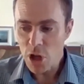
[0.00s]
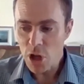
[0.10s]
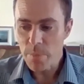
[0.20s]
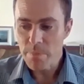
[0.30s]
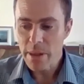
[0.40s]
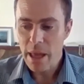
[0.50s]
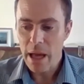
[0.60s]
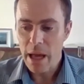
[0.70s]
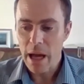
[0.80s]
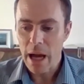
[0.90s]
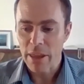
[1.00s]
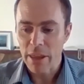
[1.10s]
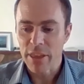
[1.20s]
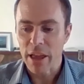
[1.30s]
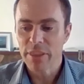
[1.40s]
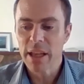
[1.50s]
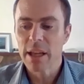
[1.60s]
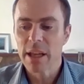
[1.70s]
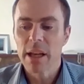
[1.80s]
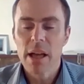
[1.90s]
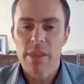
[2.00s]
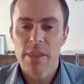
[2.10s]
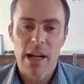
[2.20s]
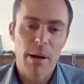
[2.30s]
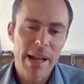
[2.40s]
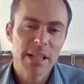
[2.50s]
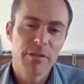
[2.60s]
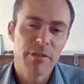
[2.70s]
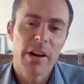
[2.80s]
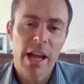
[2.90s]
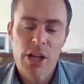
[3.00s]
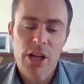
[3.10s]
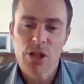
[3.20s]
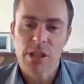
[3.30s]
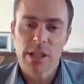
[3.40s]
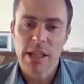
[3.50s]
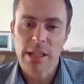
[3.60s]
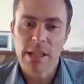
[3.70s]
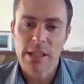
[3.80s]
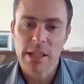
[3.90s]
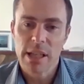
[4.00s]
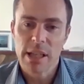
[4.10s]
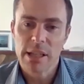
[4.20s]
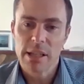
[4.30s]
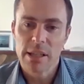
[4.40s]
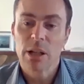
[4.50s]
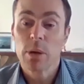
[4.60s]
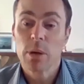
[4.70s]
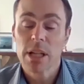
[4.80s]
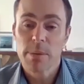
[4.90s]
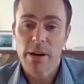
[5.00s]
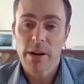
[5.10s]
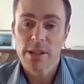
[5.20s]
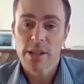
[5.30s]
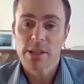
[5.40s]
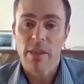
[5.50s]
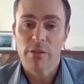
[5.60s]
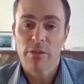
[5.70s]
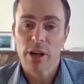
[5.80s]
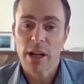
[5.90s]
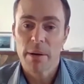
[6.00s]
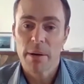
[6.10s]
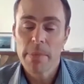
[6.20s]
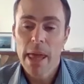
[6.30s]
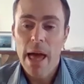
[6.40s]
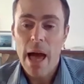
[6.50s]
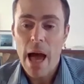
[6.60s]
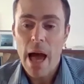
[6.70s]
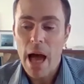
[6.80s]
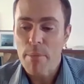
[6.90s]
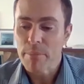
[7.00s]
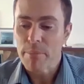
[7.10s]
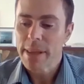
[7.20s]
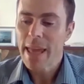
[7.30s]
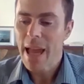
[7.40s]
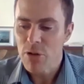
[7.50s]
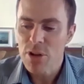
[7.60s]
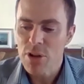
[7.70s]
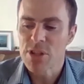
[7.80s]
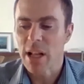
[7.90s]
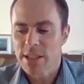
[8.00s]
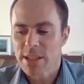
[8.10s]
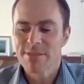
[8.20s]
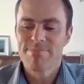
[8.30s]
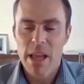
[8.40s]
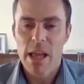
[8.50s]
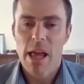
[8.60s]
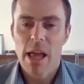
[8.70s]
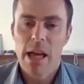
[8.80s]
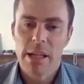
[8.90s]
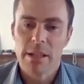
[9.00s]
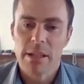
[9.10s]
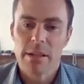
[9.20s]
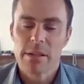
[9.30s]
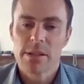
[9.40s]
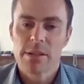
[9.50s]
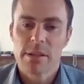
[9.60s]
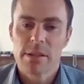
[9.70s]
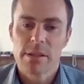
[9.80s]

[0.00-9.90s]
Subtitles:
So I think the climatic variation in that we experience in South Africa can result in